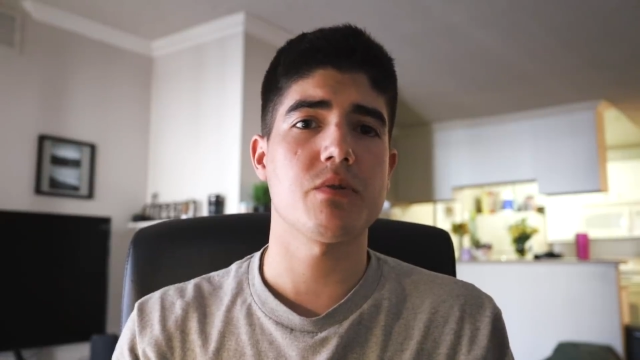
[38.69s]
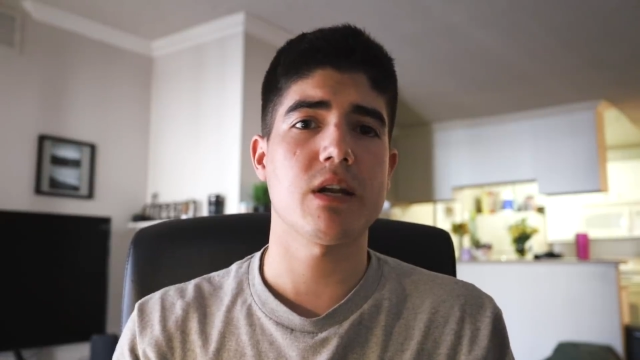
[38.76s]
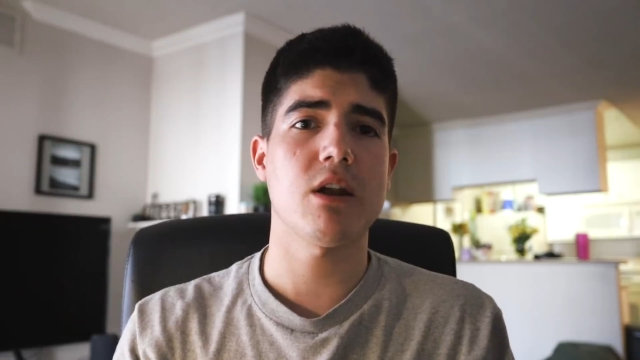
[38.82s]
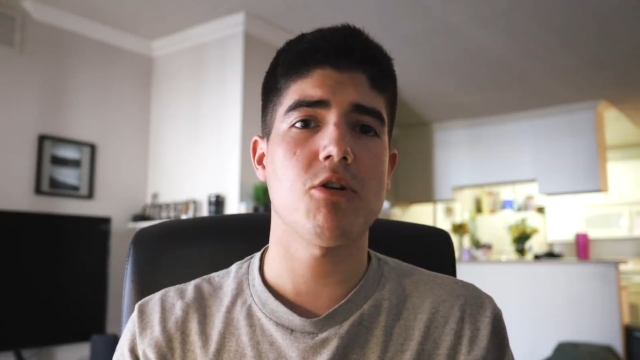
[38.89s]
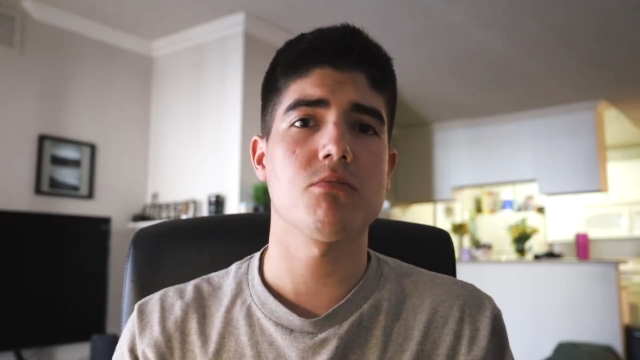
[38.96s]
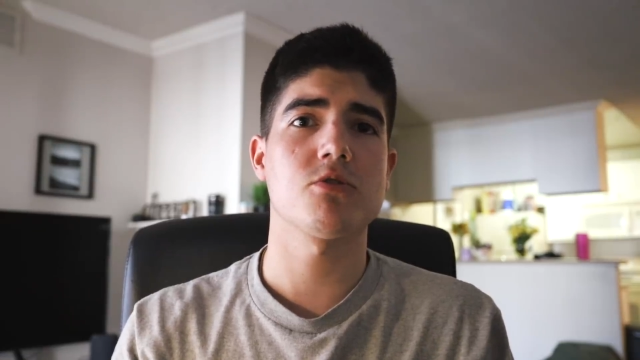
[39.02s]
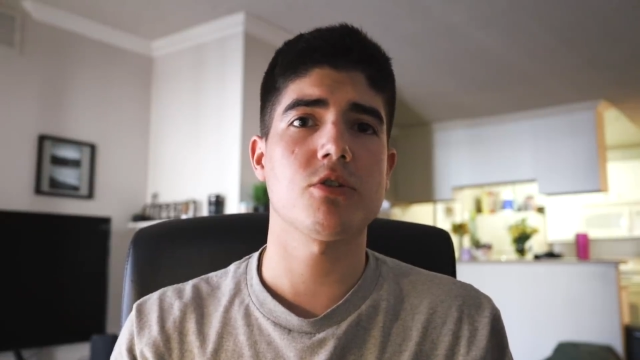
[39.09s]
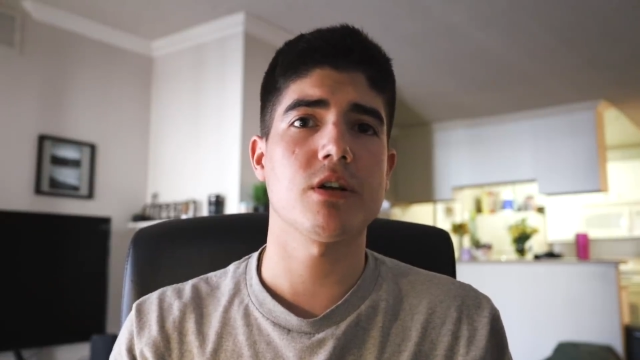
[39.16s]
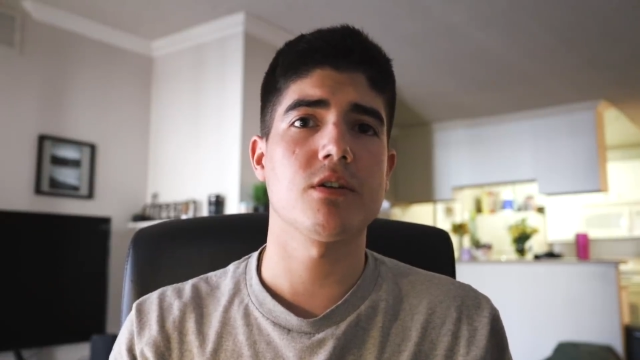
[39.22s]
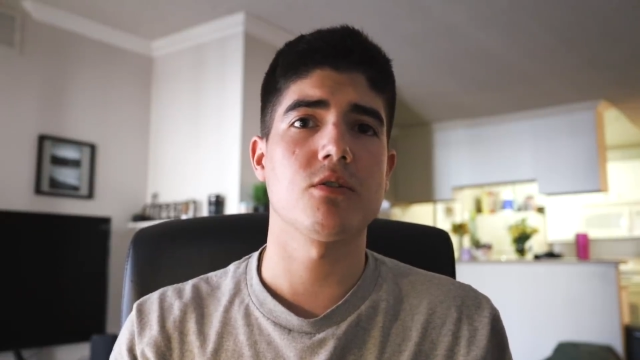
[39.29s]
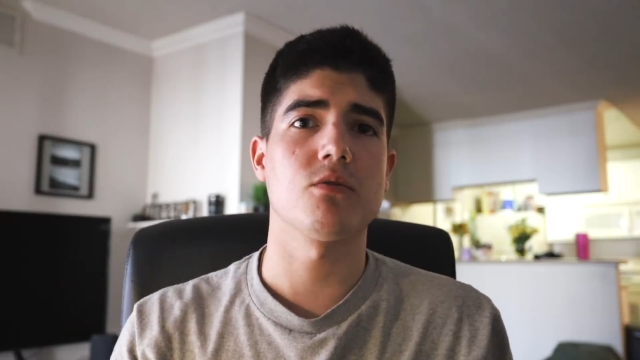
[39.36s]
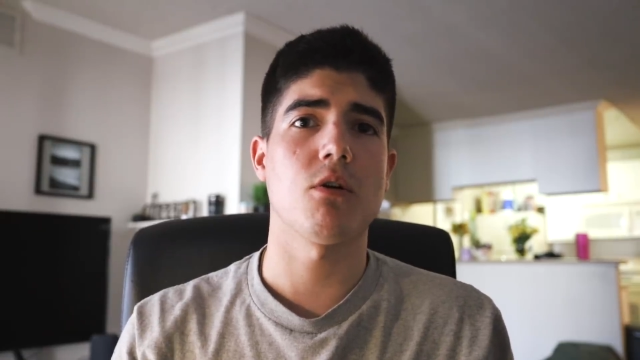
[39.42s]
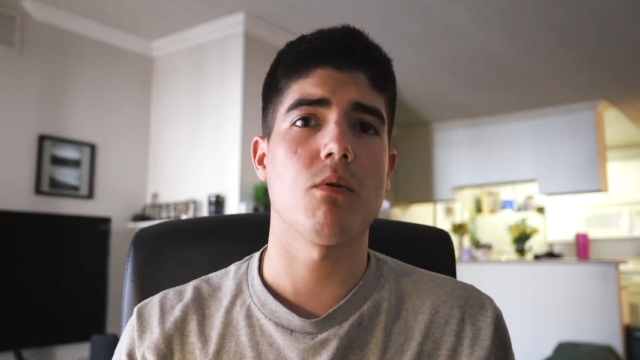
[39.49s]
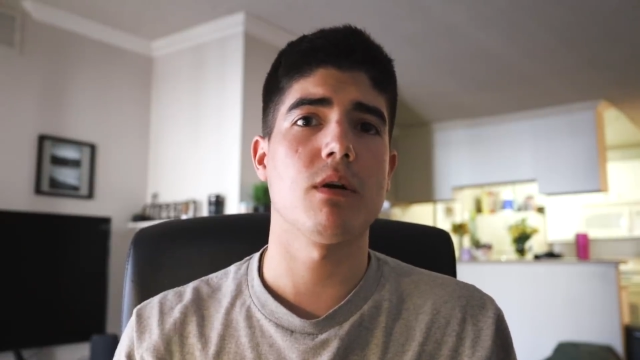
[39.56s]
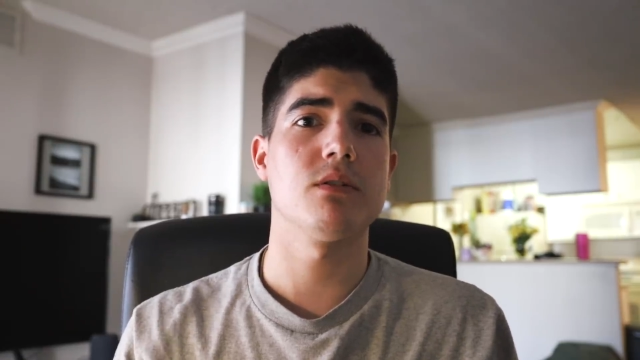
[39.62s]
Right now I'm trying to
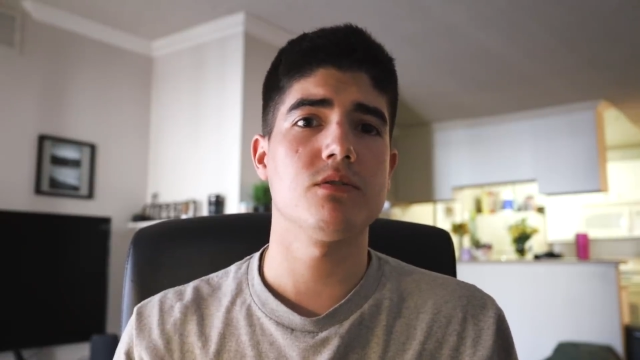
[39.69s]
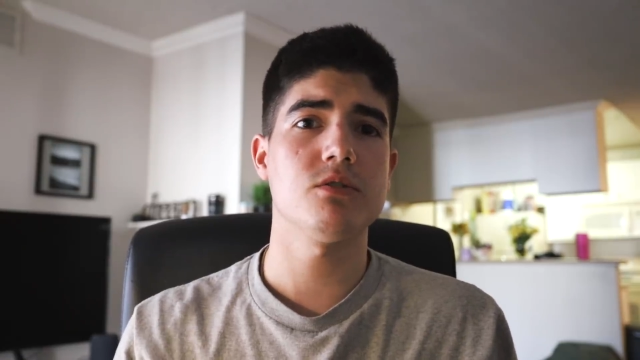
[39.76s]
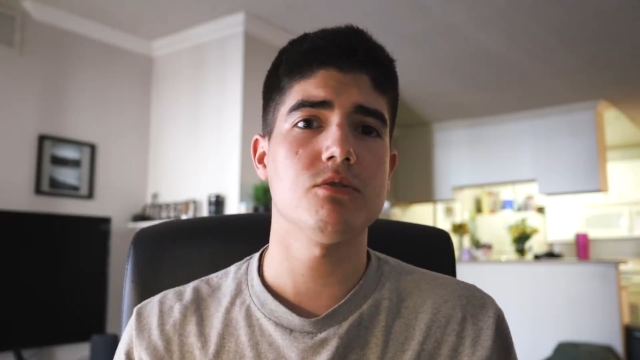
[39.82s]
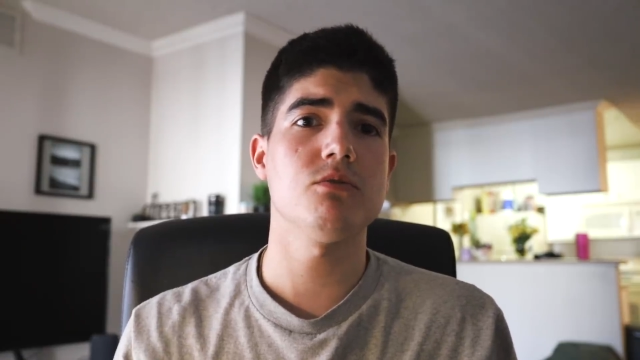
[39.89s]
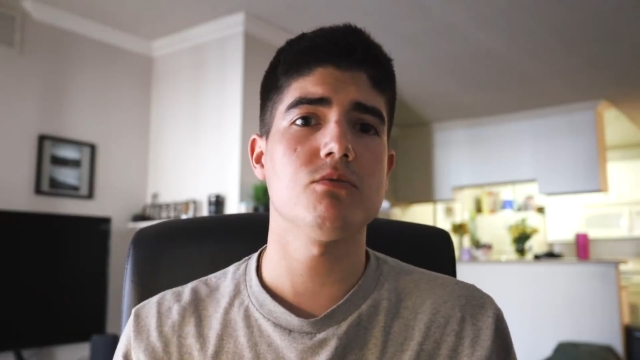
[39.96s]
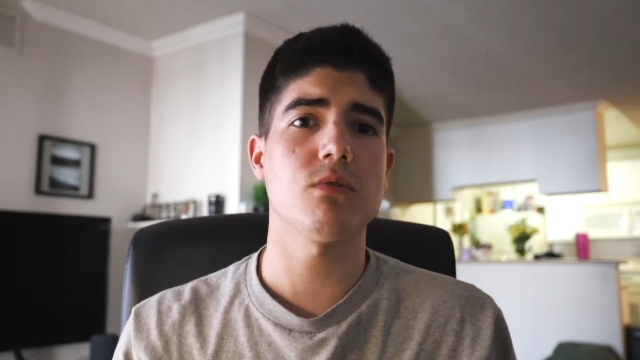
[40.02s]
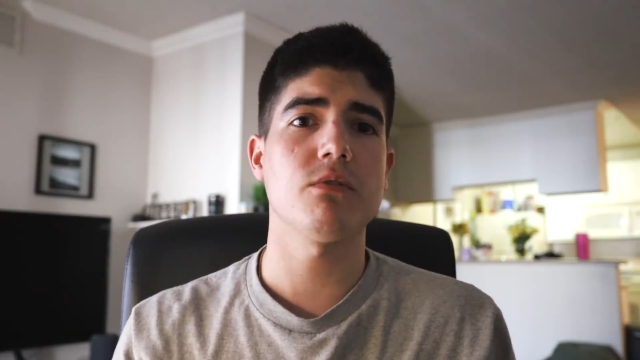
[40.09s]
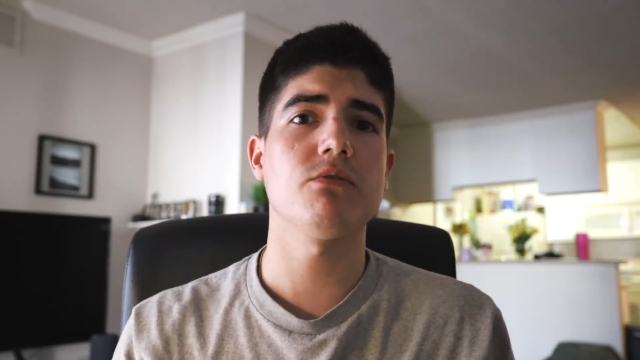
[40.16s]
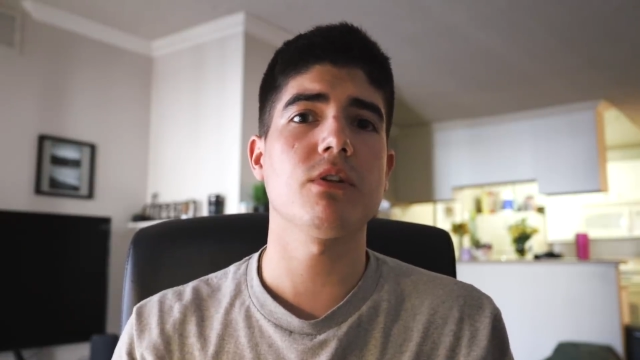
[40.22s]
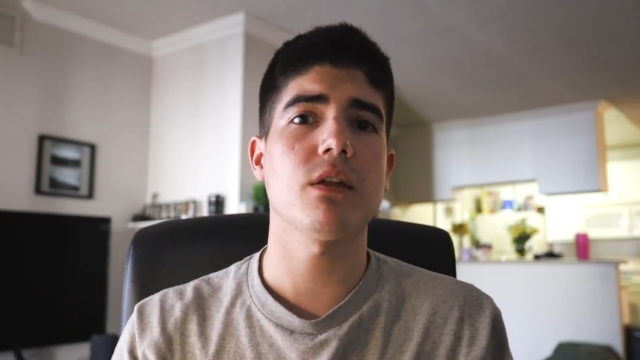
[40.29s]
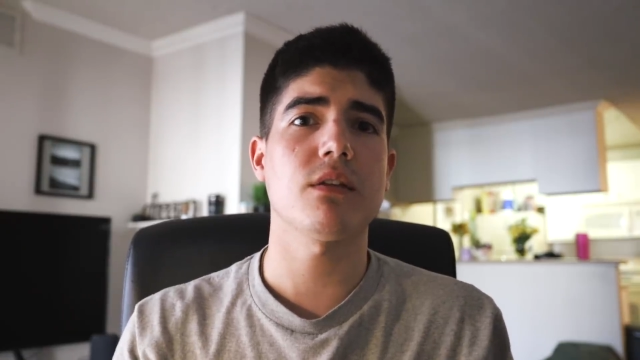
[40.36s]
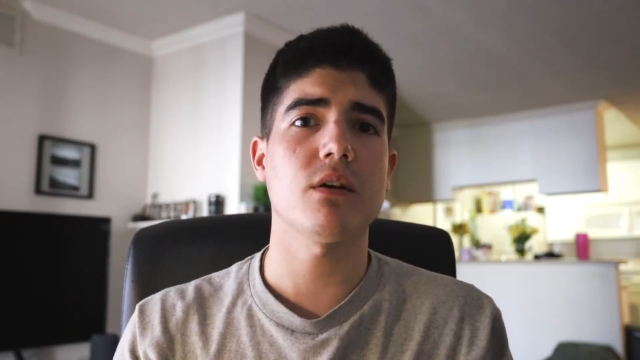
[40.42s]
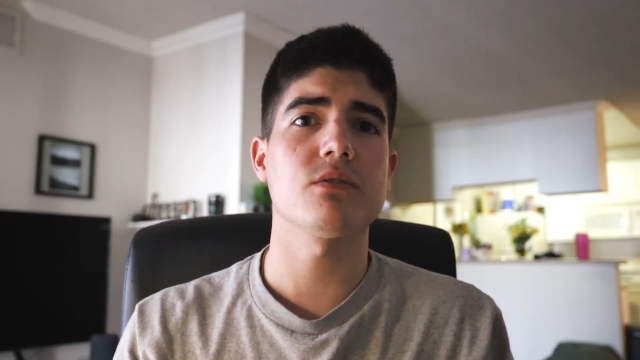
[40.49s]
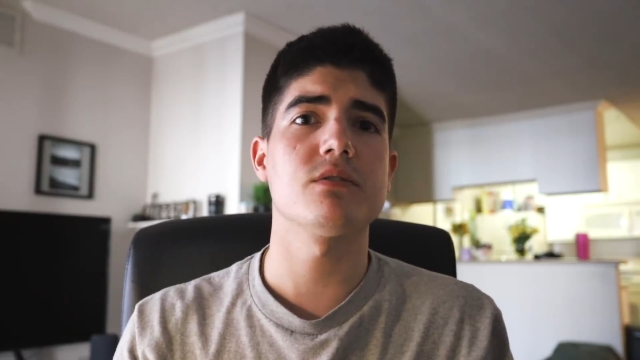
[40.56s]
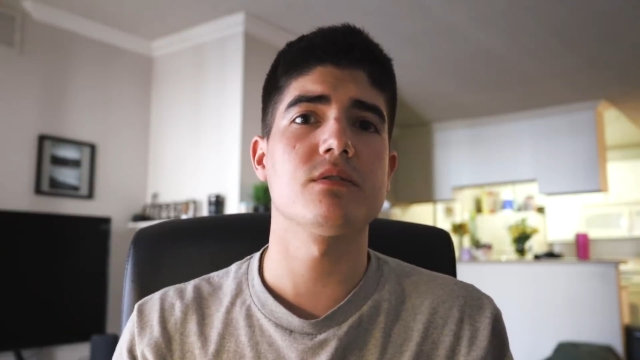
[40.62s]
grow it to roughly
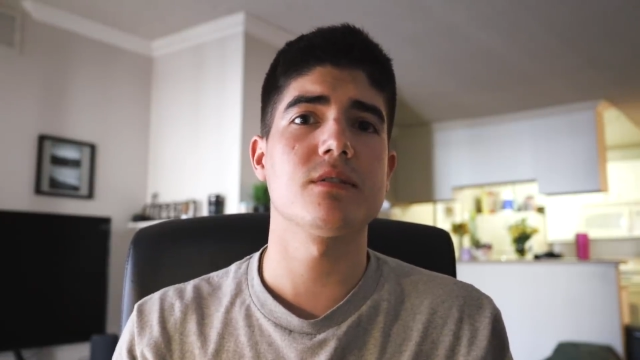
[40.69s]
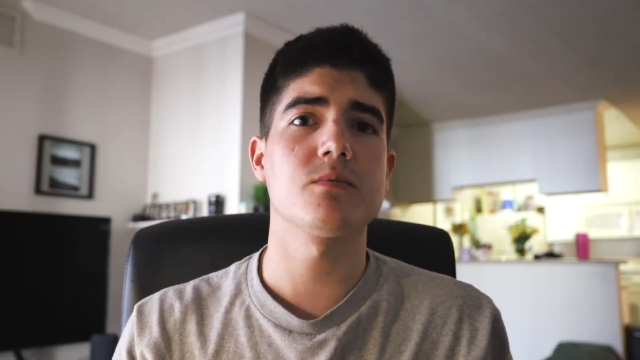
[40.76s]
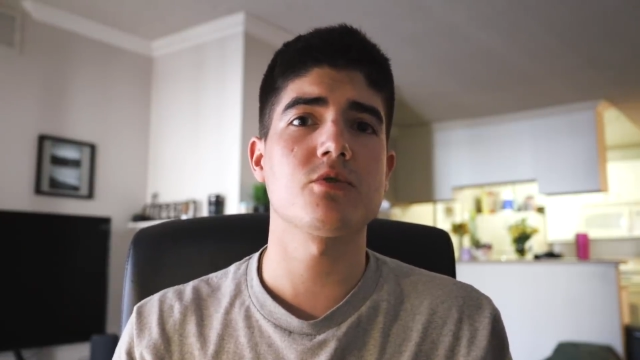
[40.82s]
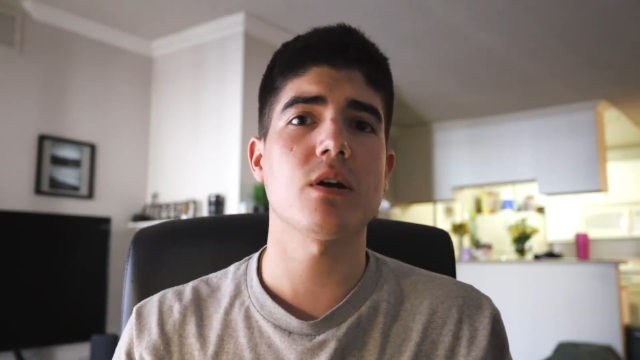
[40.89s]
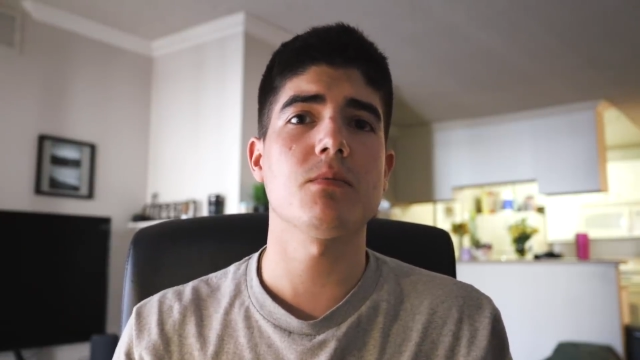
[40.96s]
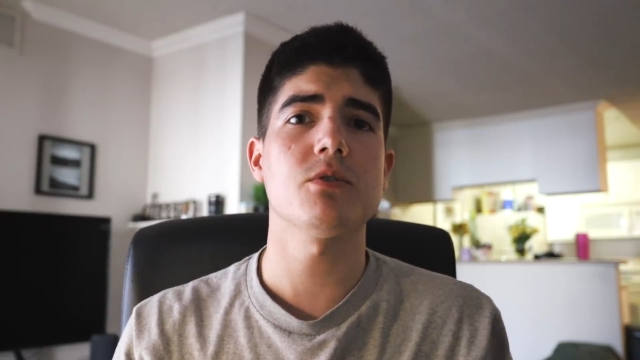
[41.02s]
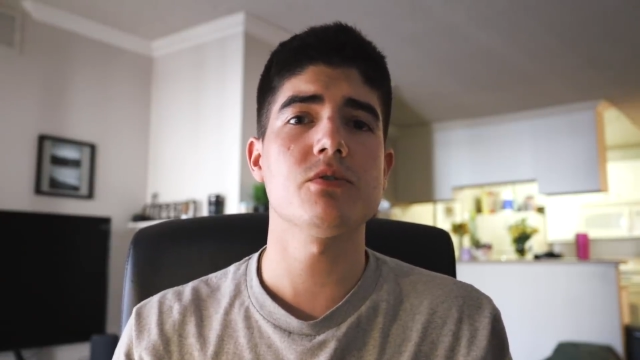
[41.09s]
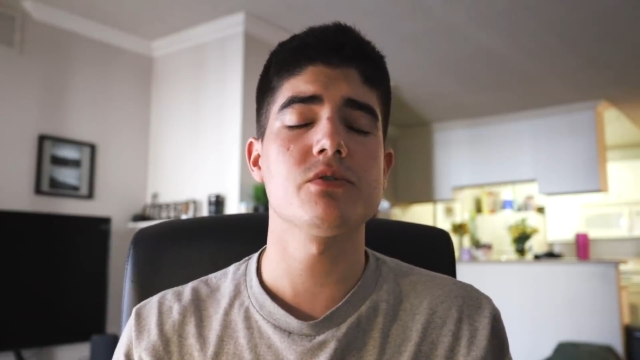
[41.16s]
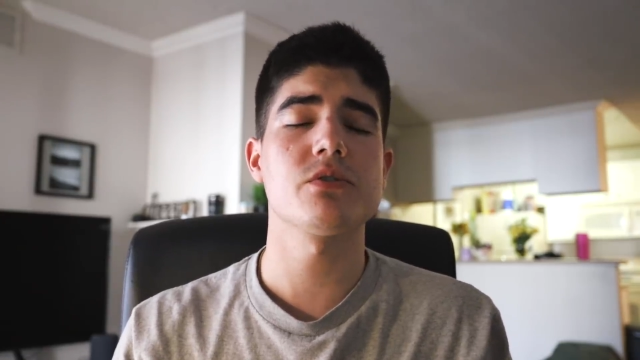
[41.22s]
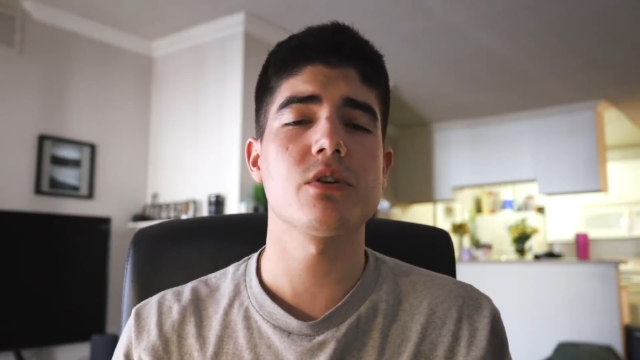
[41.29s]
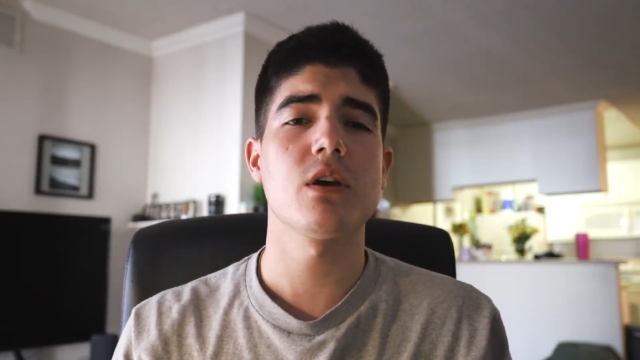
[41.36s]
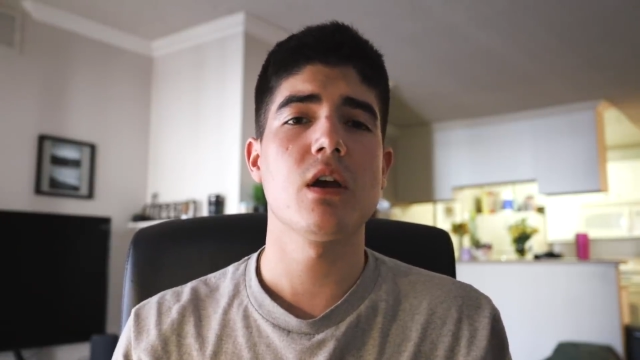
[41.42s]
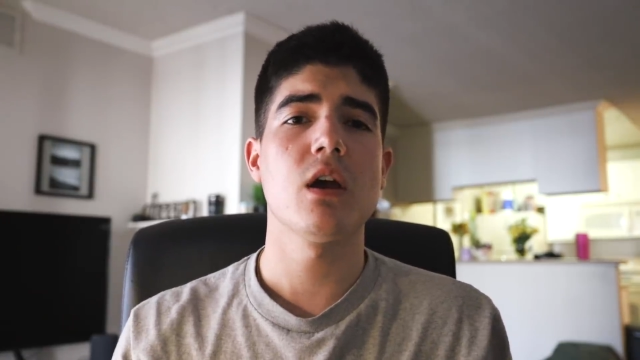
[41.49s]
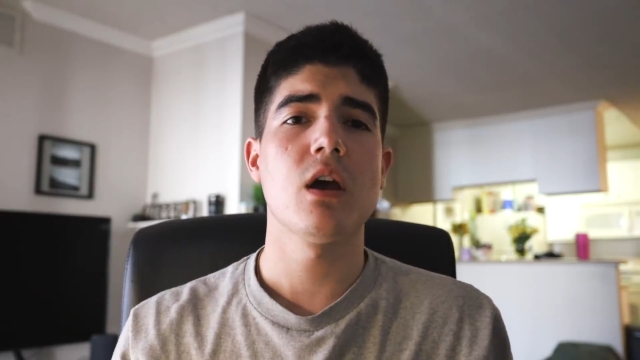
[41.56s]
1,000 subscribers.